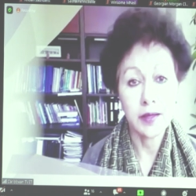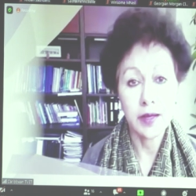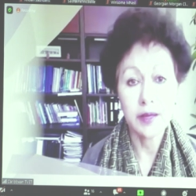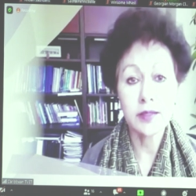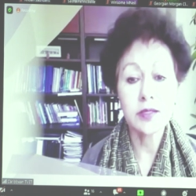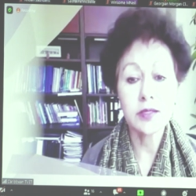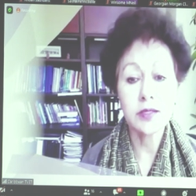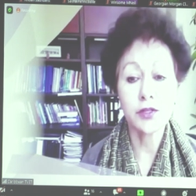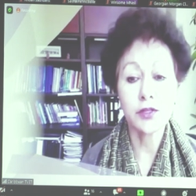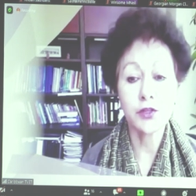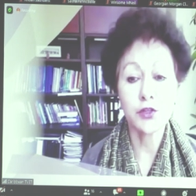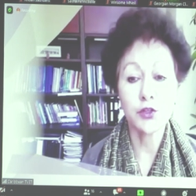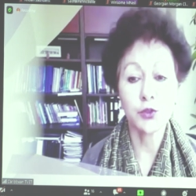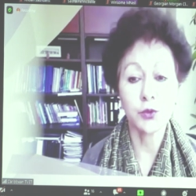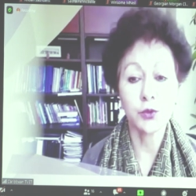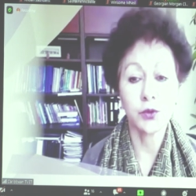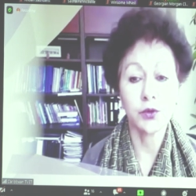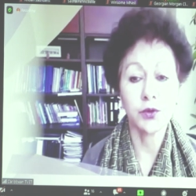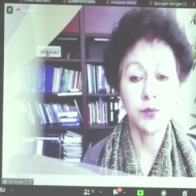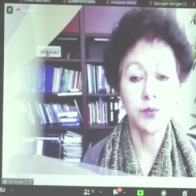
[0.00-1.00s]
let us
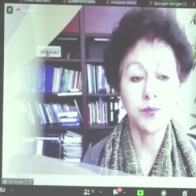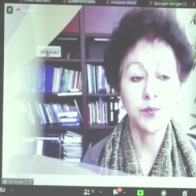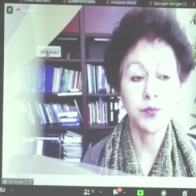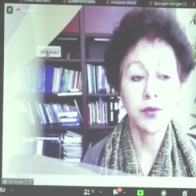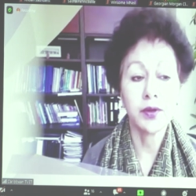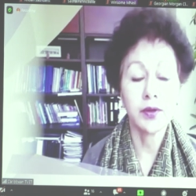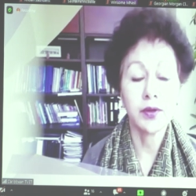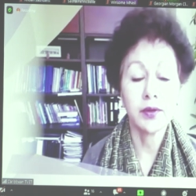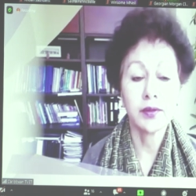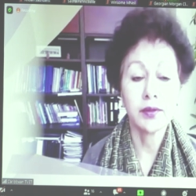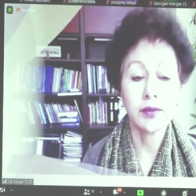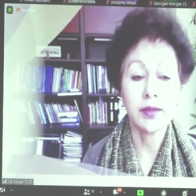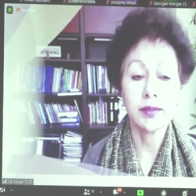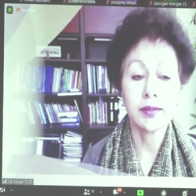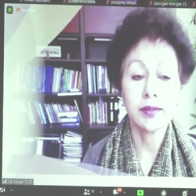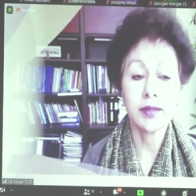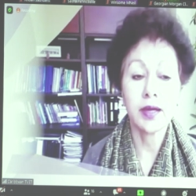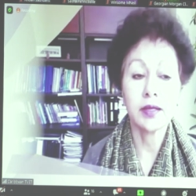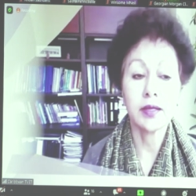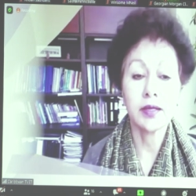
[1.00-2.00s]
ensure
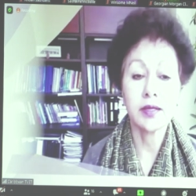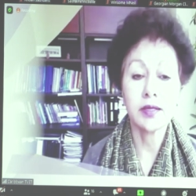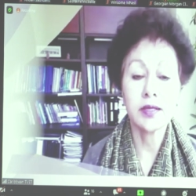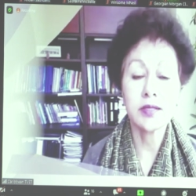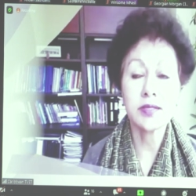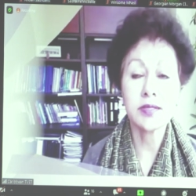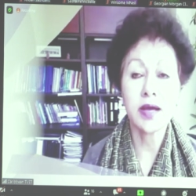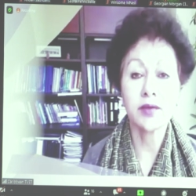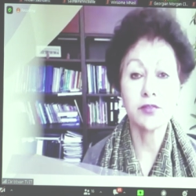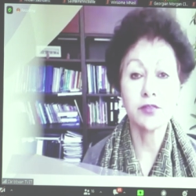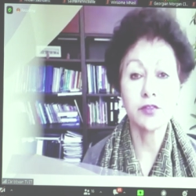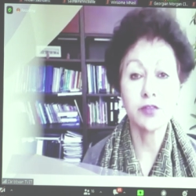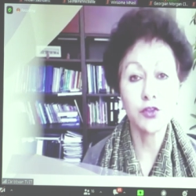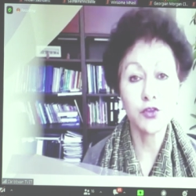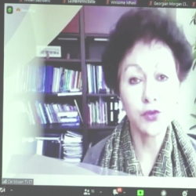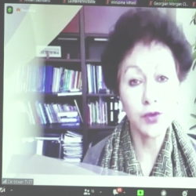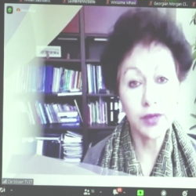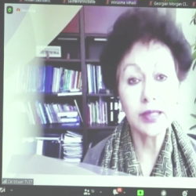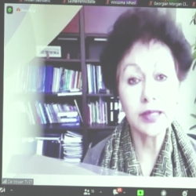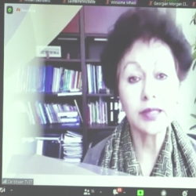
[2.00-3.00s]
that our learners have the
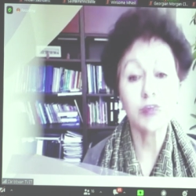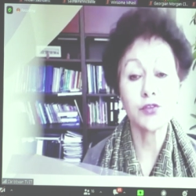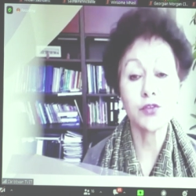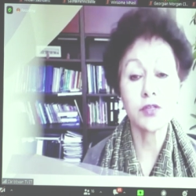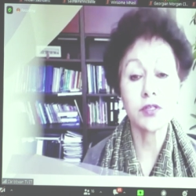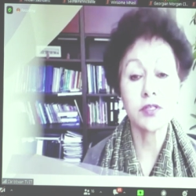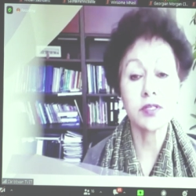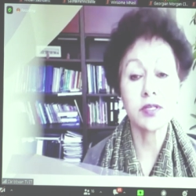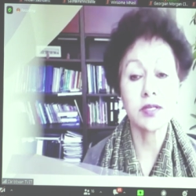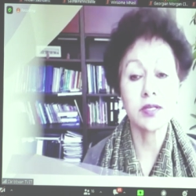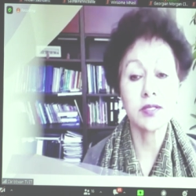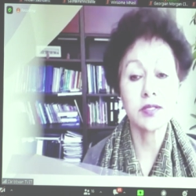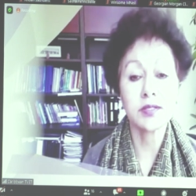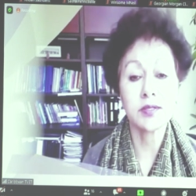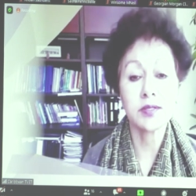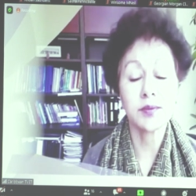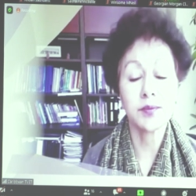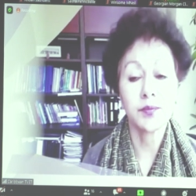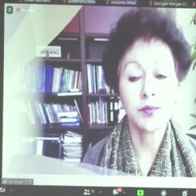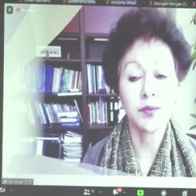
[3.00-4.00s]
three
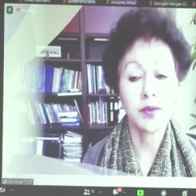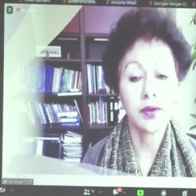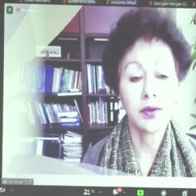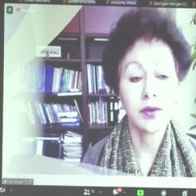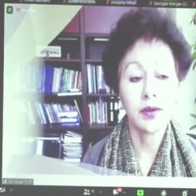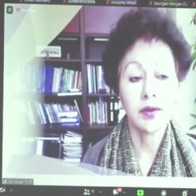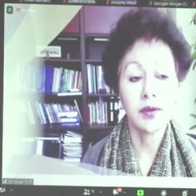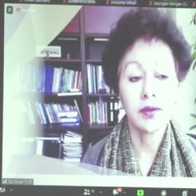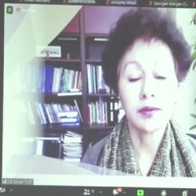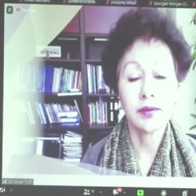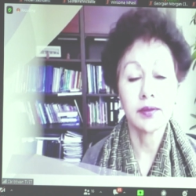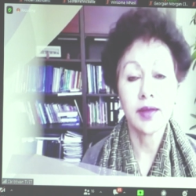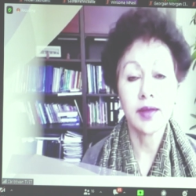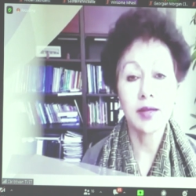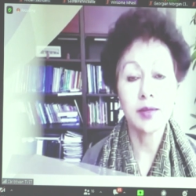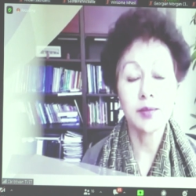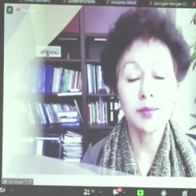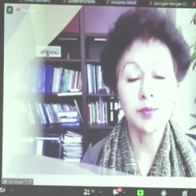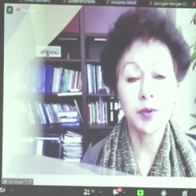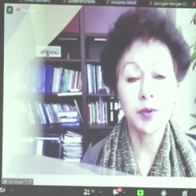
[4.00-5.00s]
literacies that